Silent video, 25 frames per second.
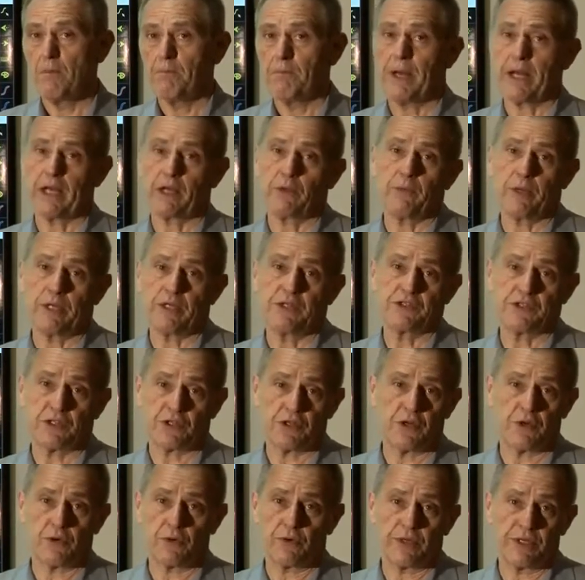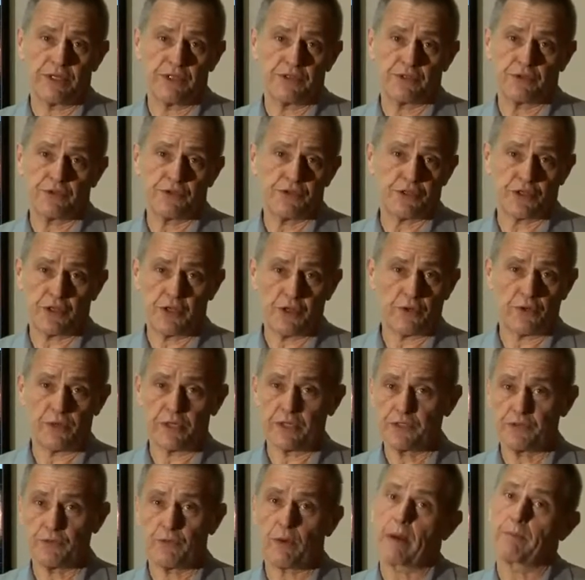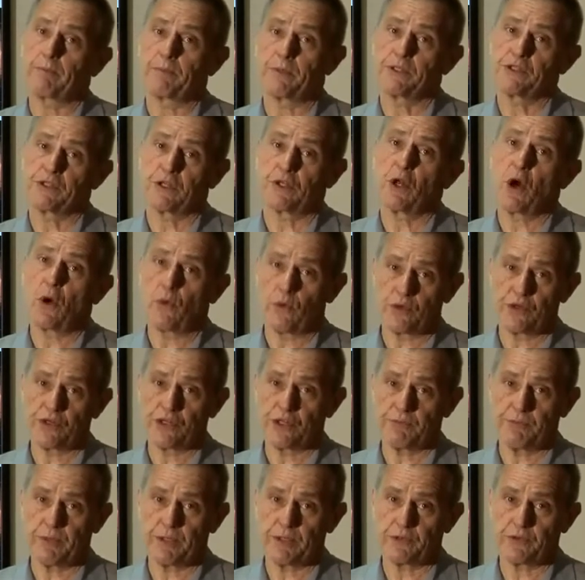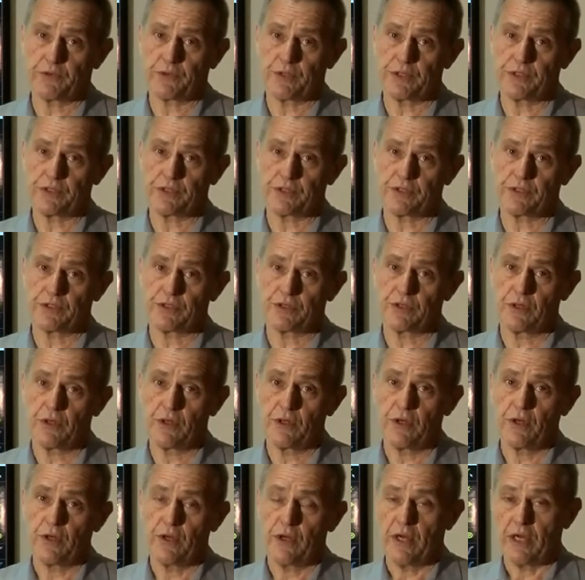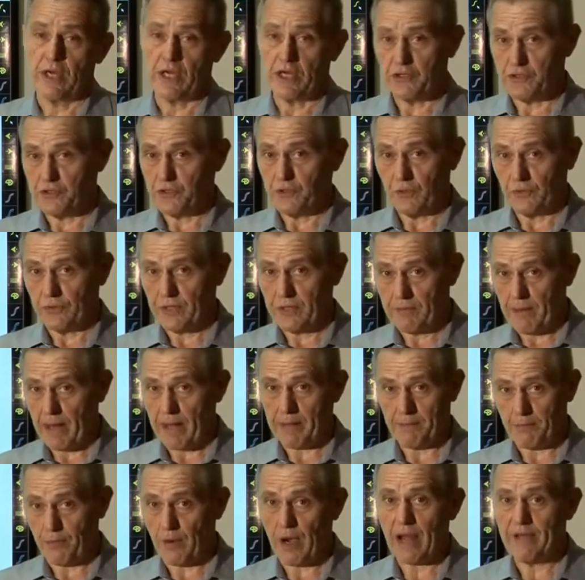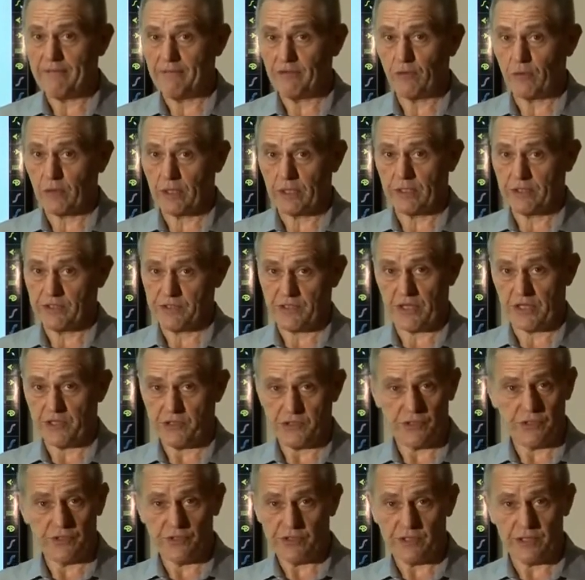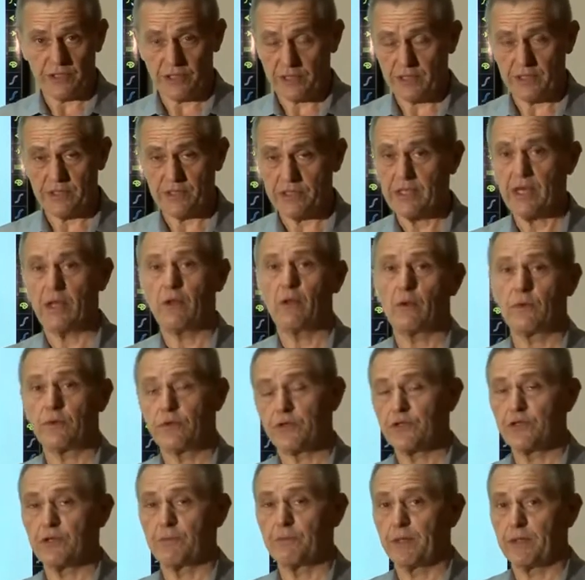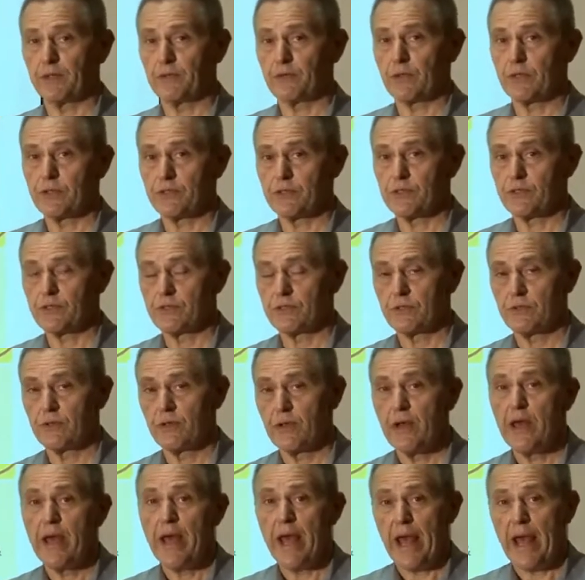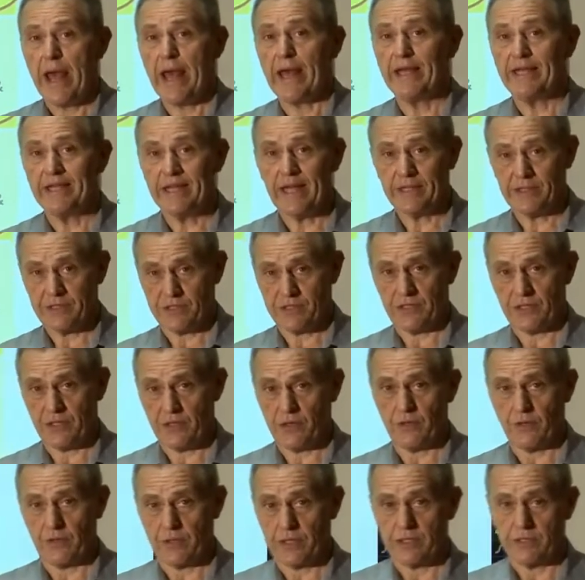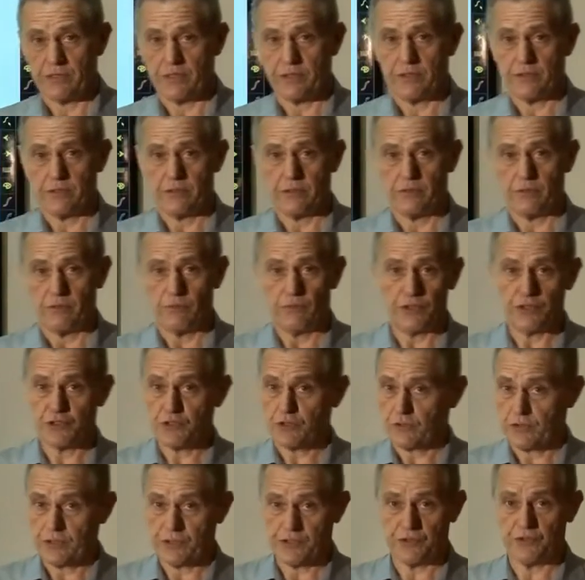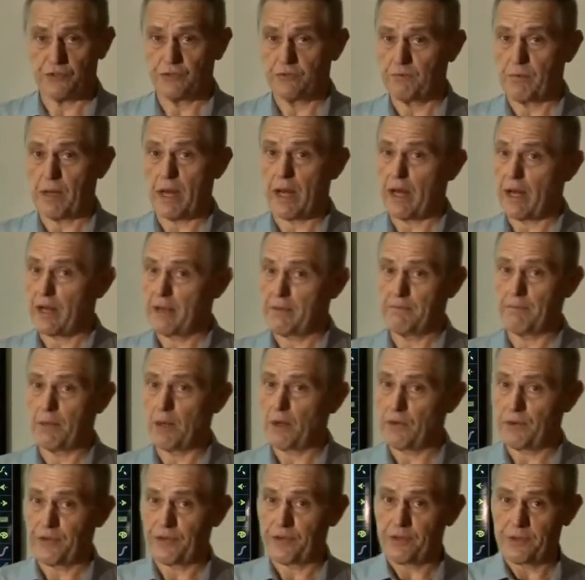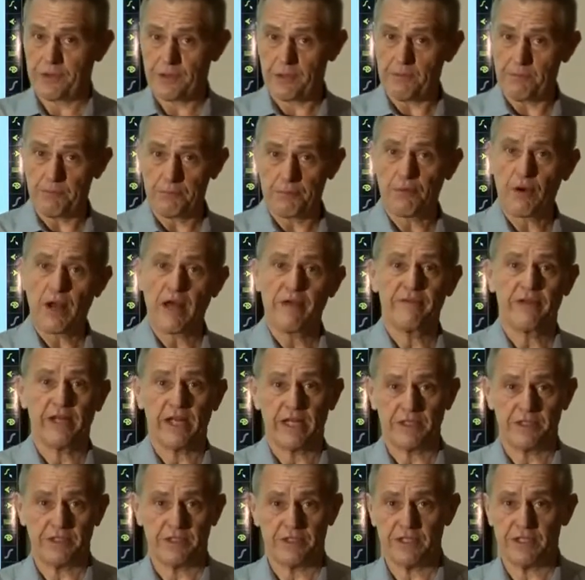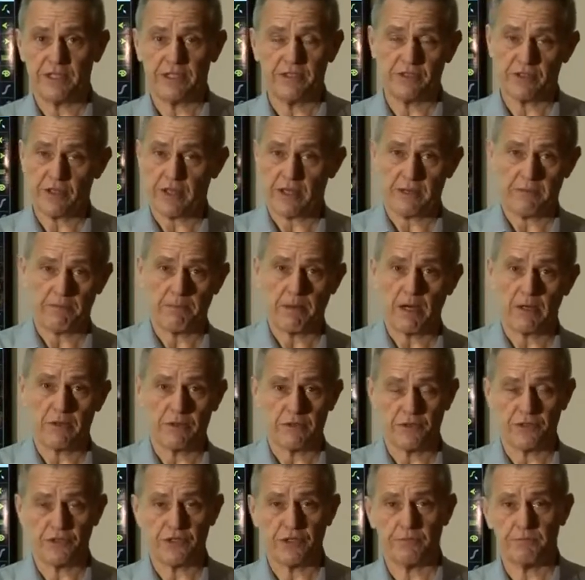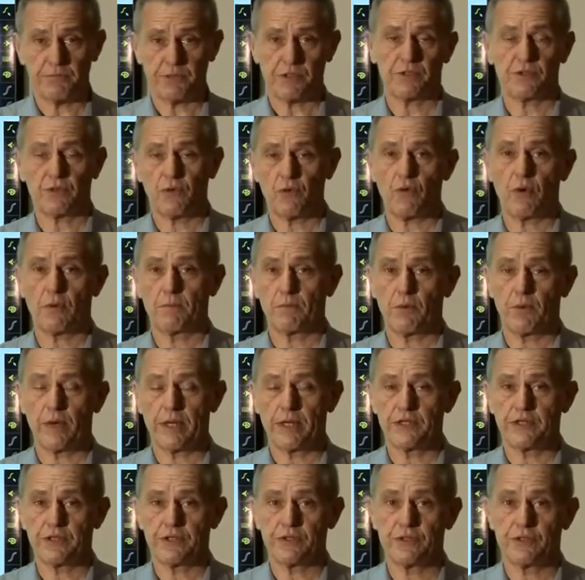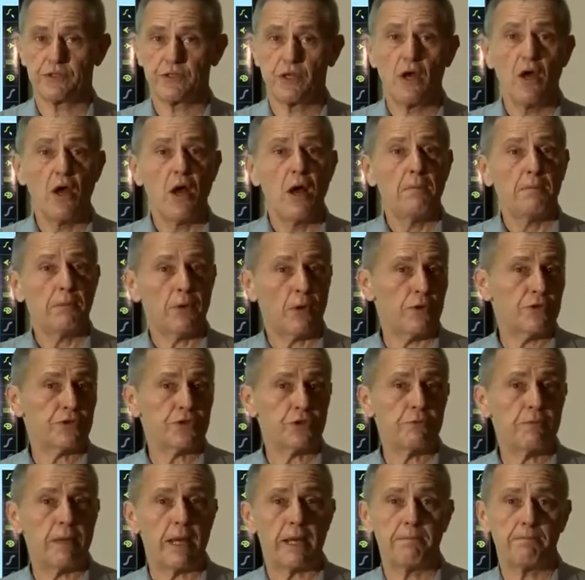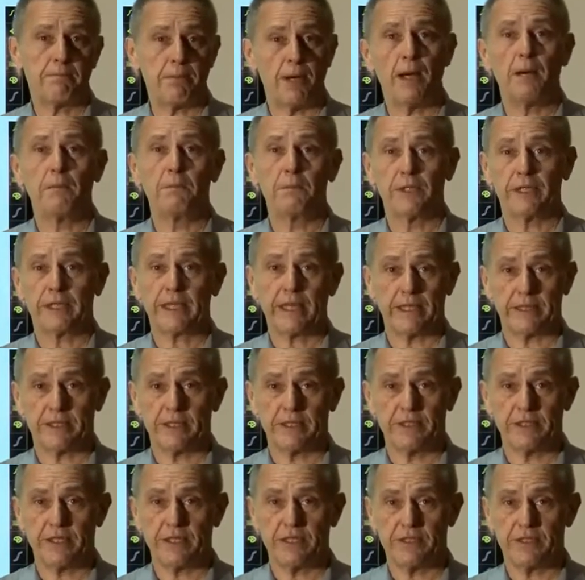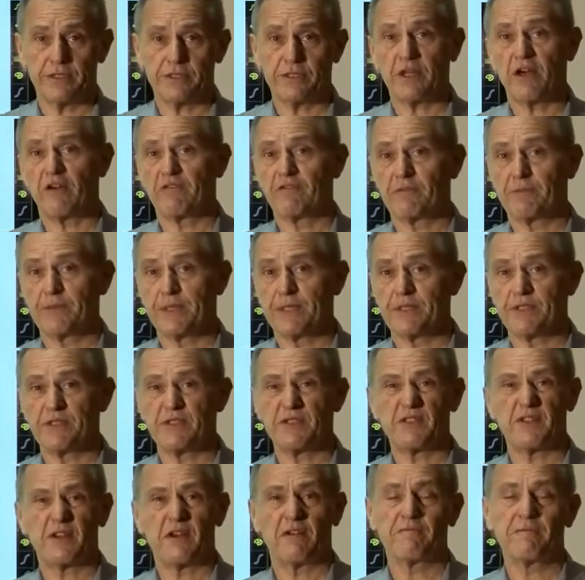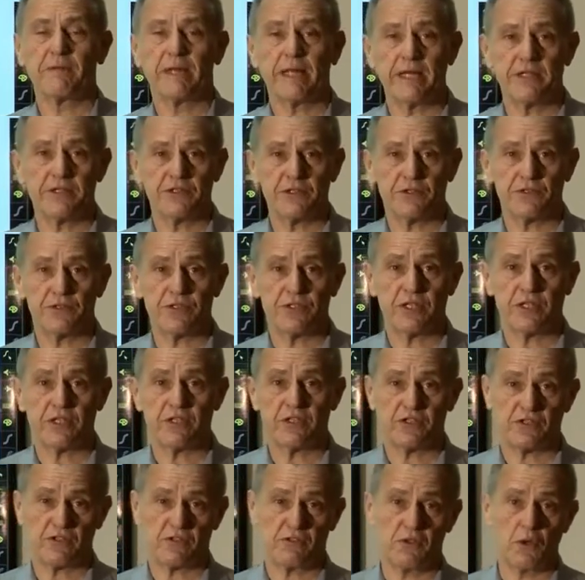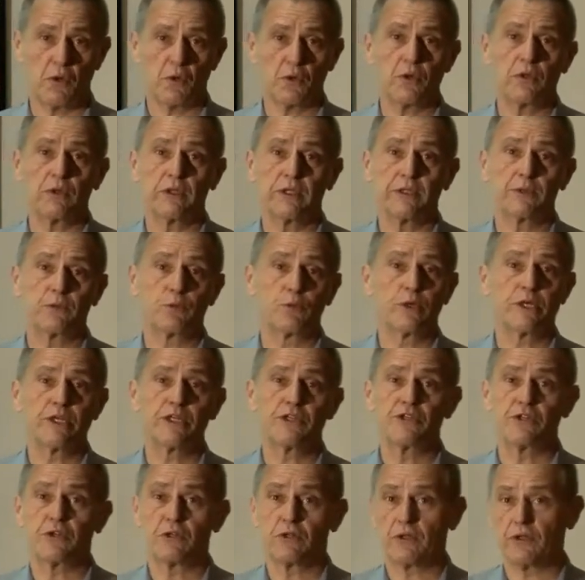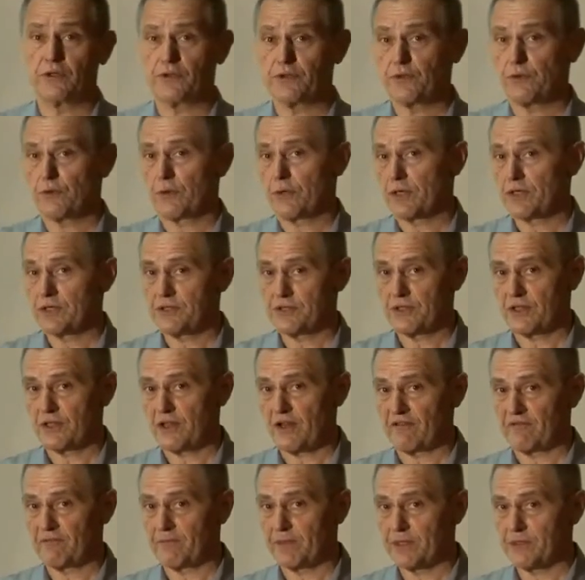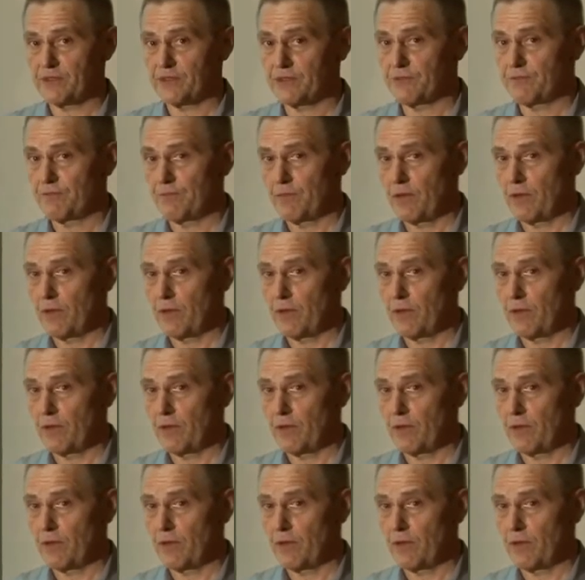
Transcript: But equity securities are securities that represent ownership interests issued only by private organizations that can sell ownership interests, and debt securities, which are issued by both private entities like partnerships and corporations, but also by public entities, governments, government agencies, local and regional authorities and governments.